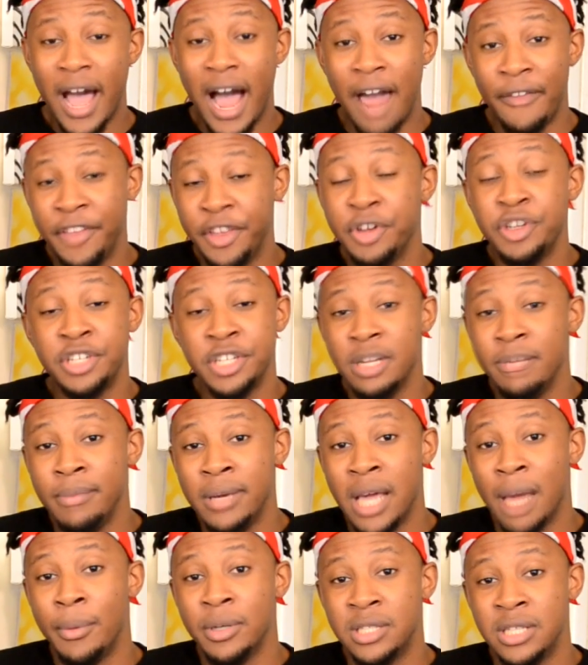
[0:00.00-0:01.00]
I think you shouldn't
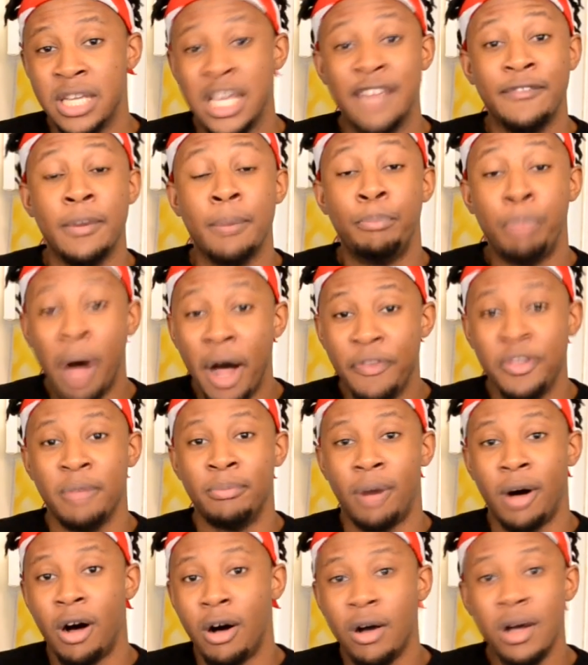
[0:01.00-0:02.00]
be able to even punt the
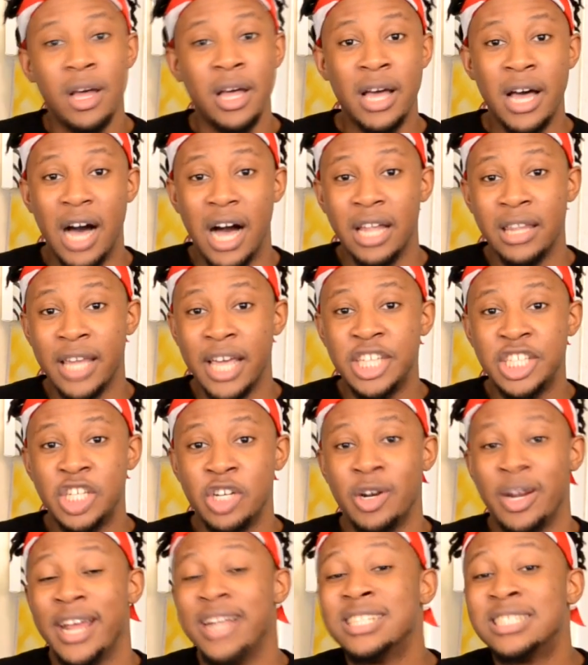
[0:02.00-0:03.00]
ball unless
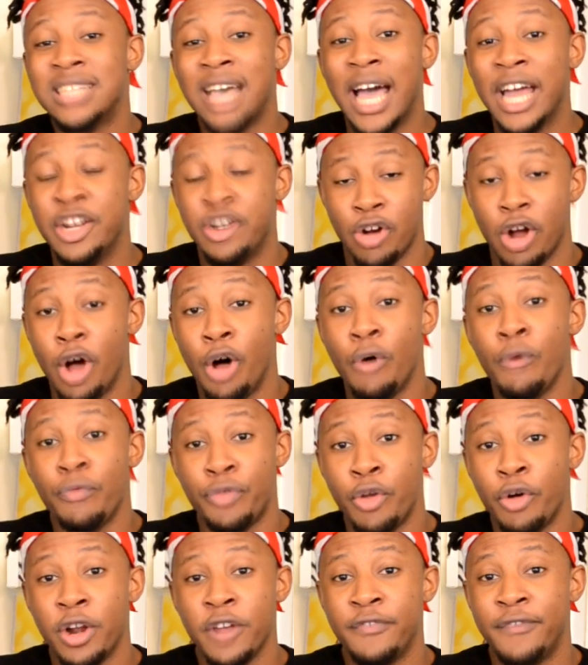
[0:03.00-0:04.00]
you're inside your own
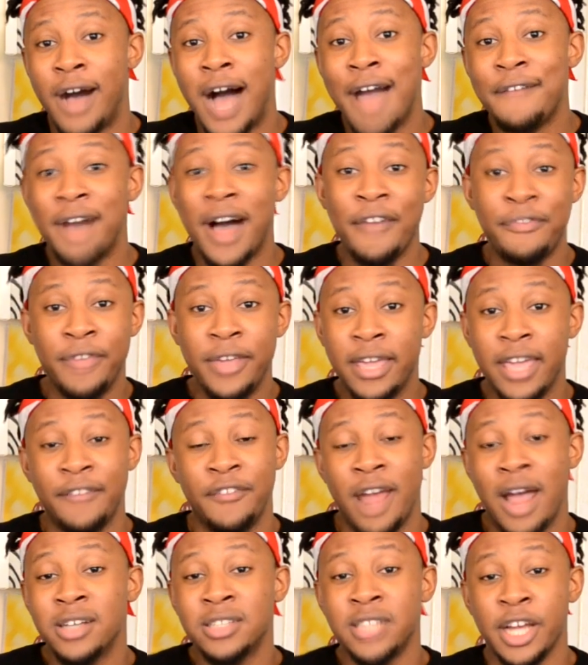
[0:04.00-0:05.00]
35. I think if
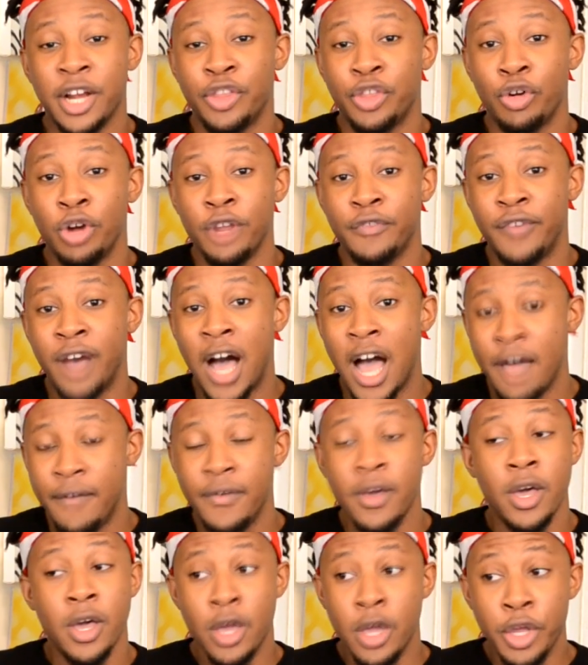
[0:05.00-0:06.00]
you're outside your 35,
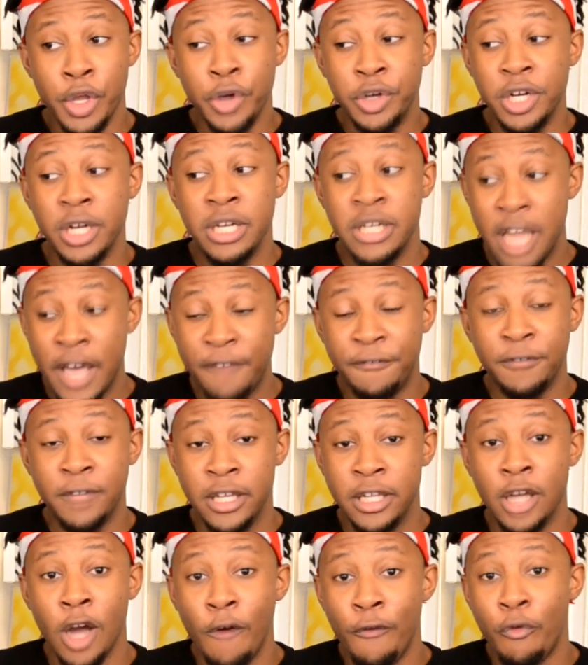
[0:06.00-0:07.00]
you should
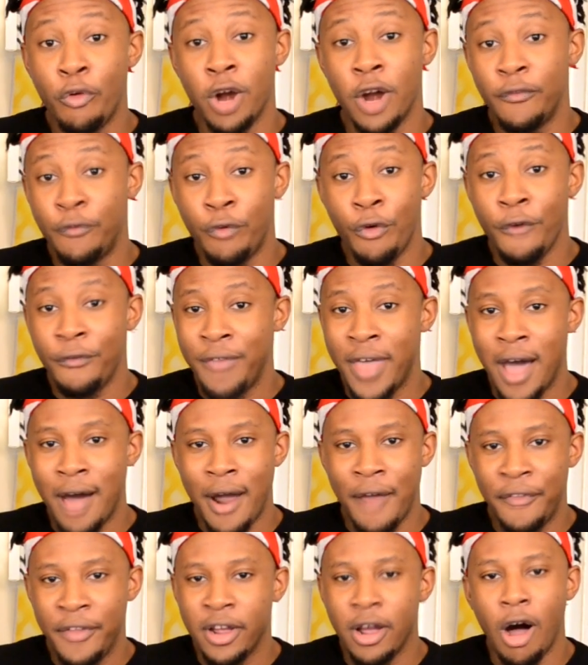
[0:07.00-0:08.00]
definitely go for it on fourth down.
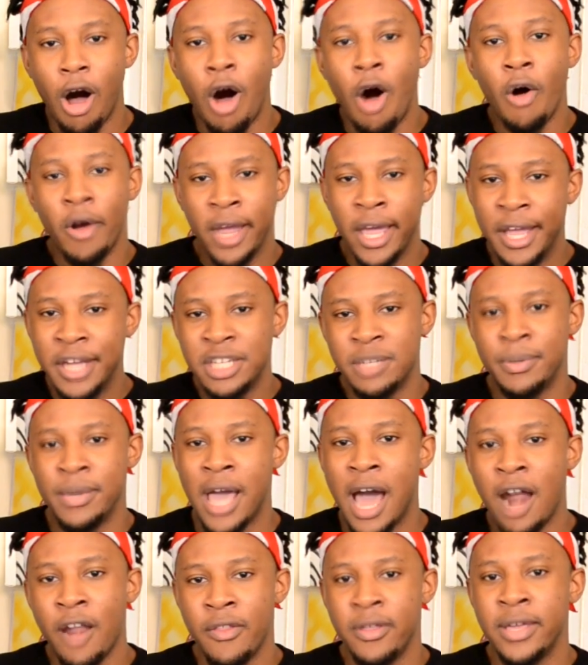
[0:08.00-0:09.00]
I think all kicking should be
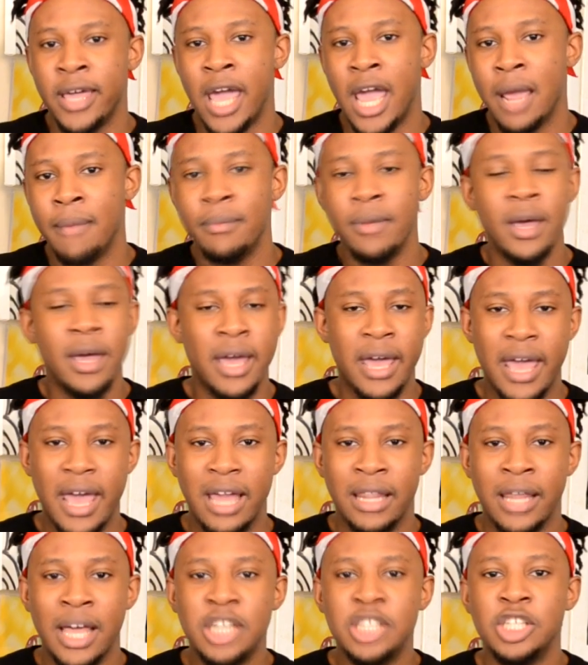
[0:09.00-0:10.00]
out of the game
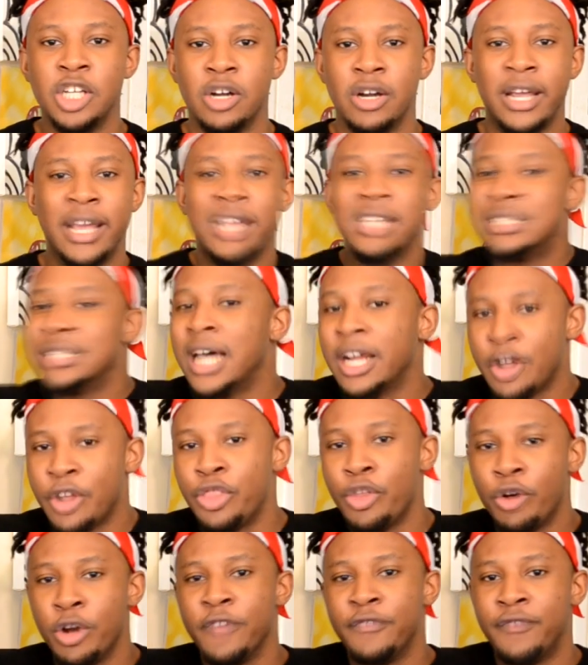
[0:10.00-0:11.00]
unless you're inside your
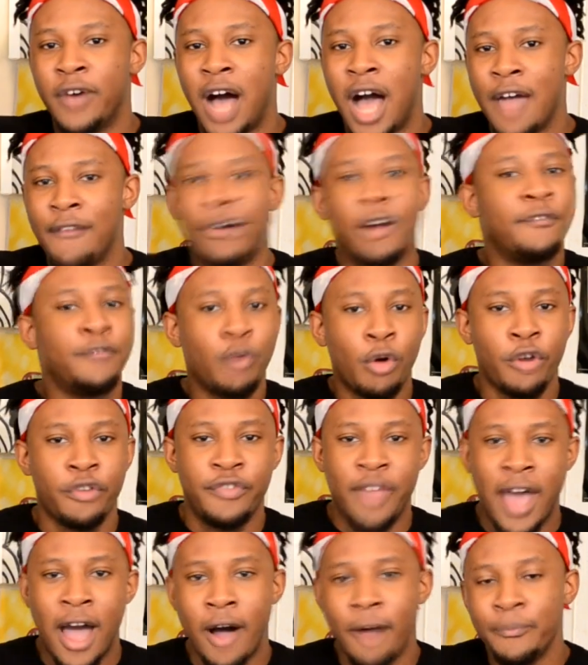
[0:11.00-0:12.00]
35 on fourth
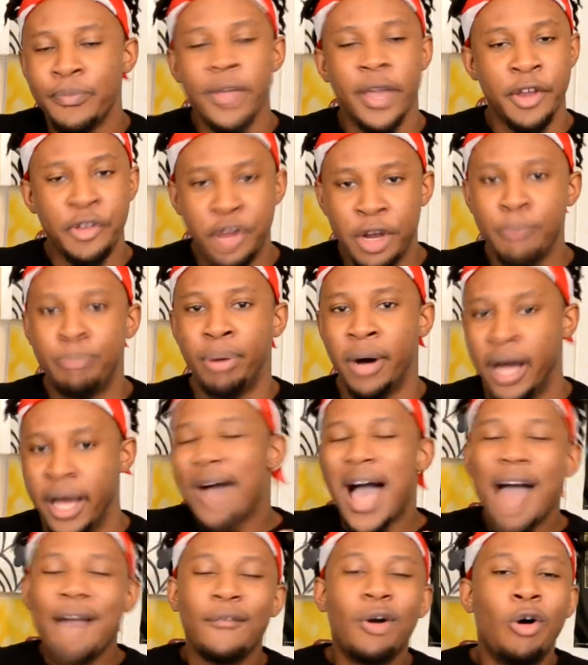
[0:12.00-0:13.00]
down, you can
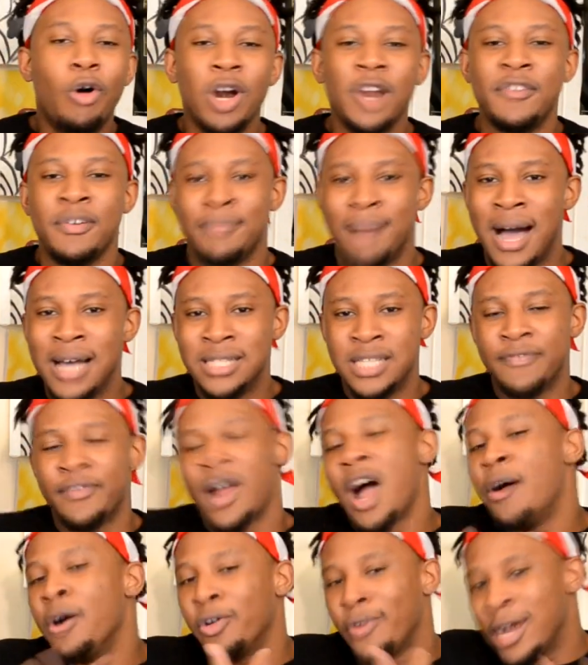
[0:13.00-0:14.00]
punt. I have a whole different mindset for
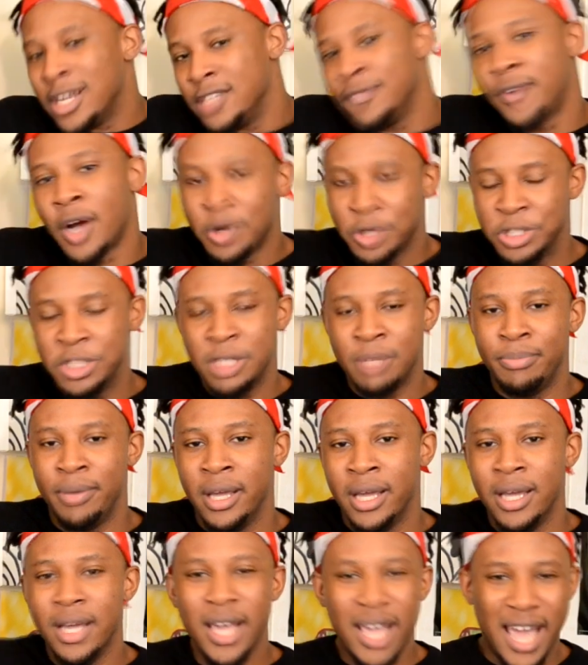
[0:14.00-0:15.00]
how aggressive coaches should
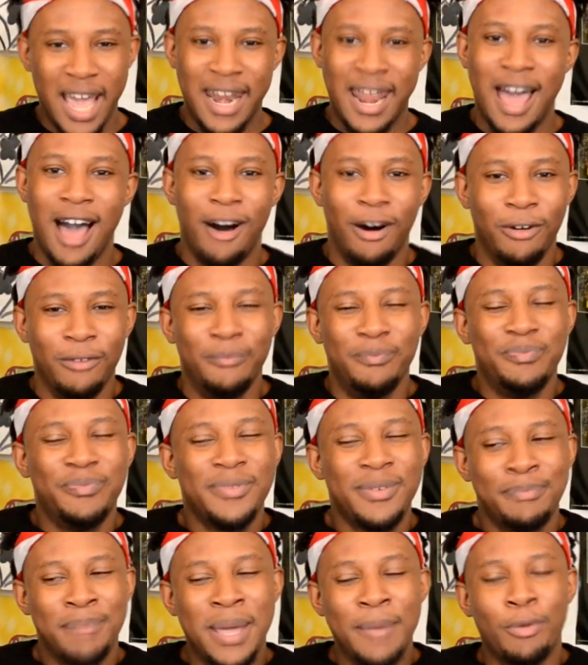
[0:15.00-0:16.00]
be and how
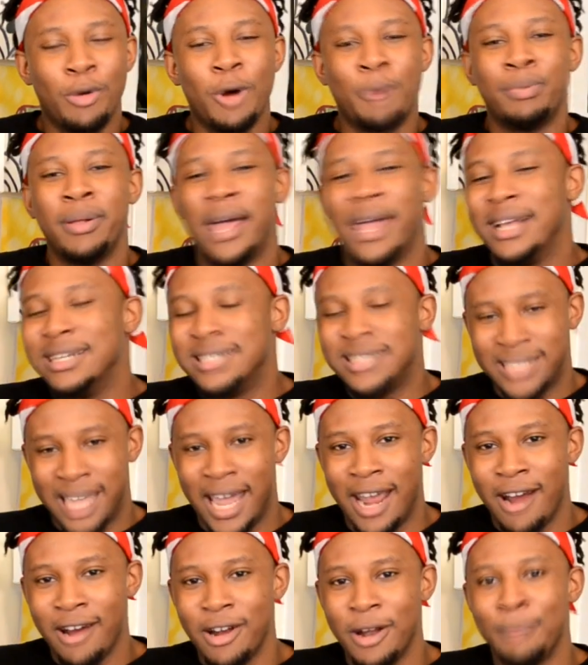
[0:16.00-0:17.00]
People are playing
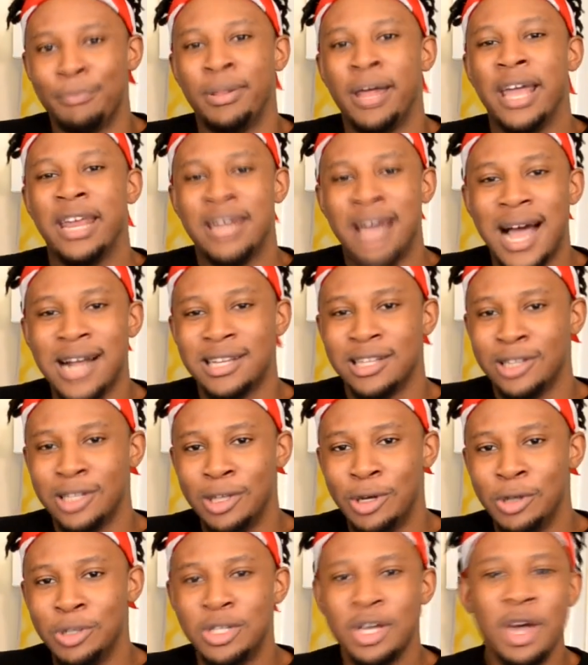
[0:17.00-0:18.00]
scared and playing not to
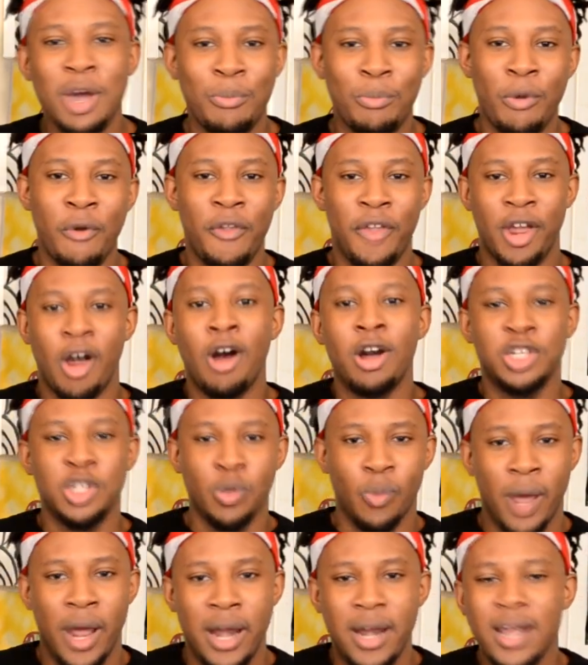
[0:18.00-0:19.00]
lose more than they are
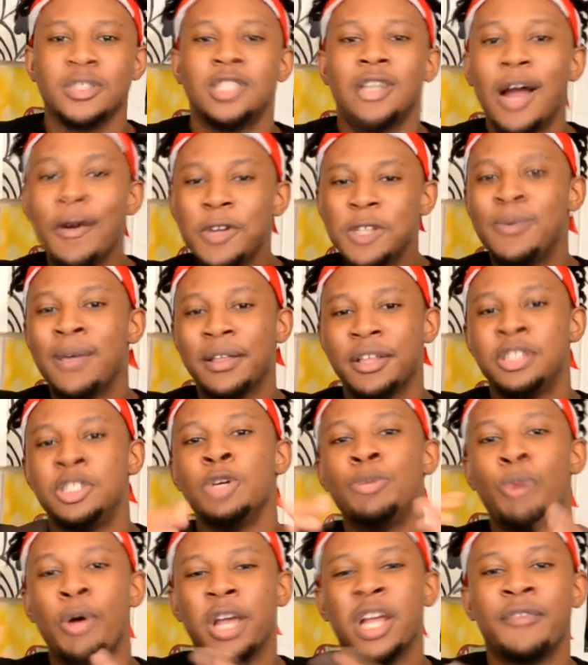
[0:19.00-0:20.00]
to win. So I respect the
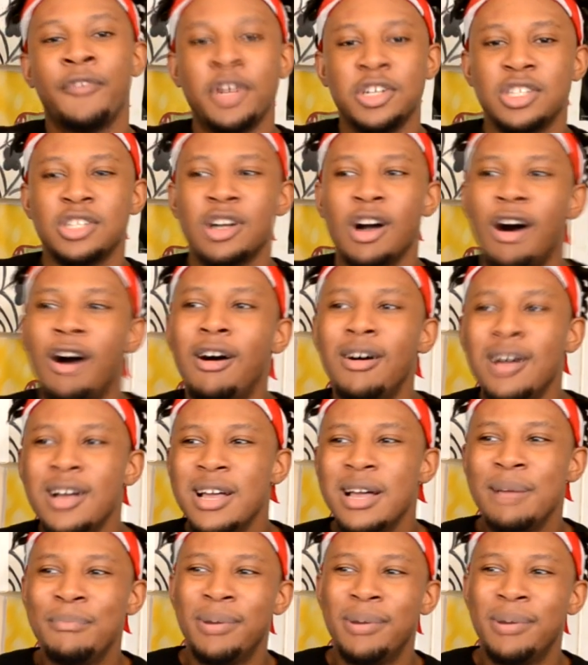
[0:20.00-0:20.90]
two-point conversion call.